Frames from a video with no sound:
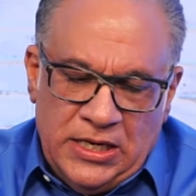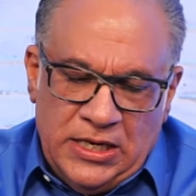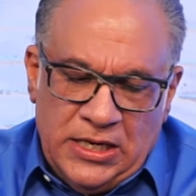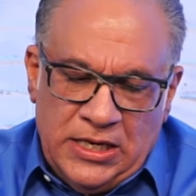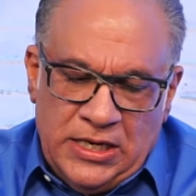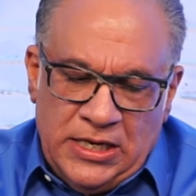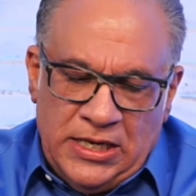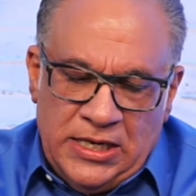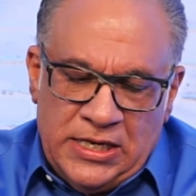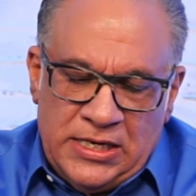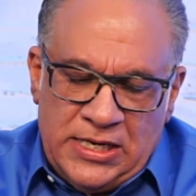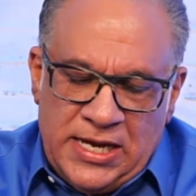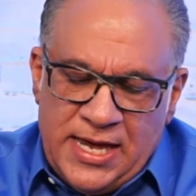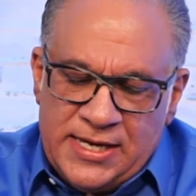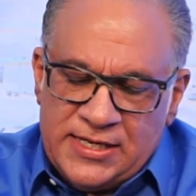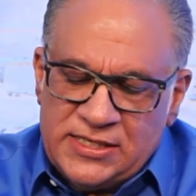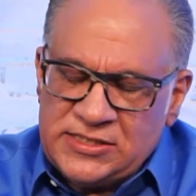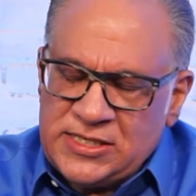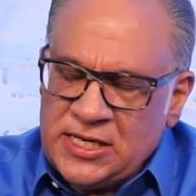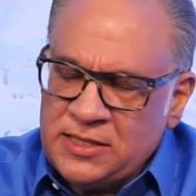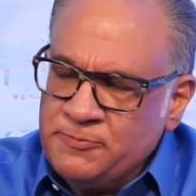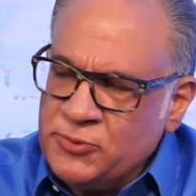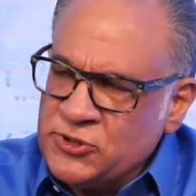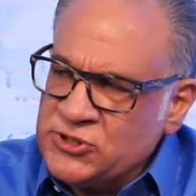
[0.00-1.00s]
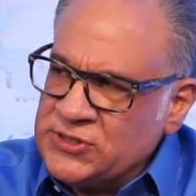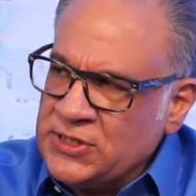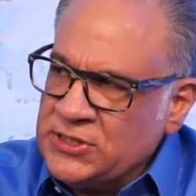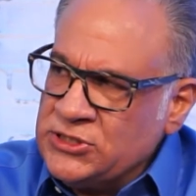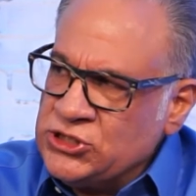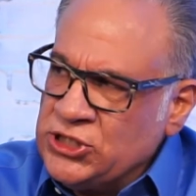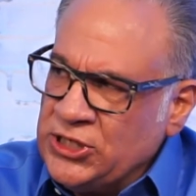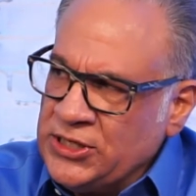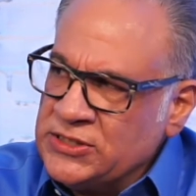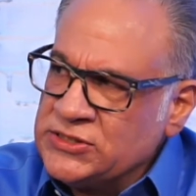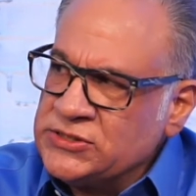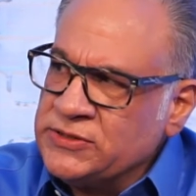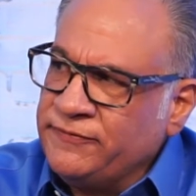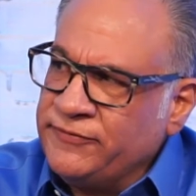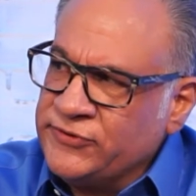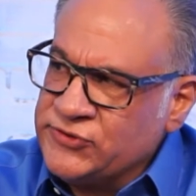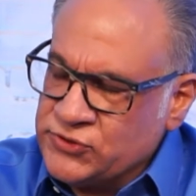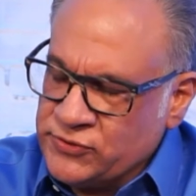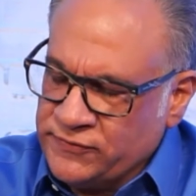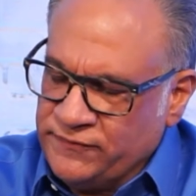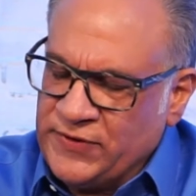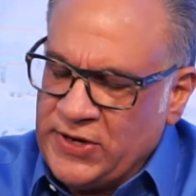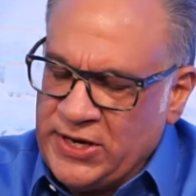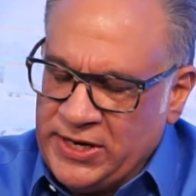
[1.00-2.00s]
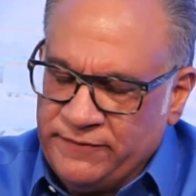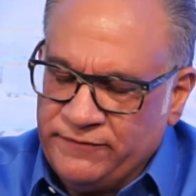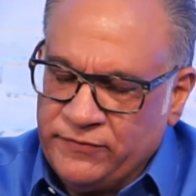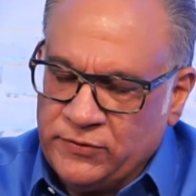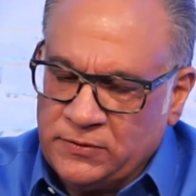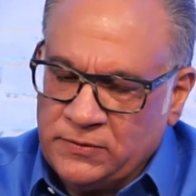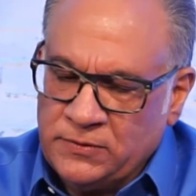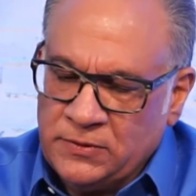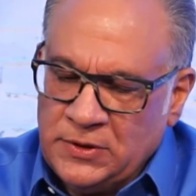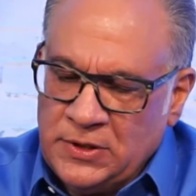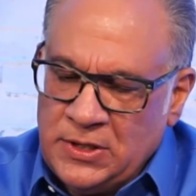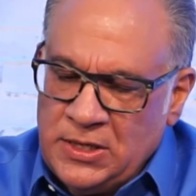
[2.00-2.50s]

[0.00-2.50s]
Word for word: and had a ten percent chance of survival.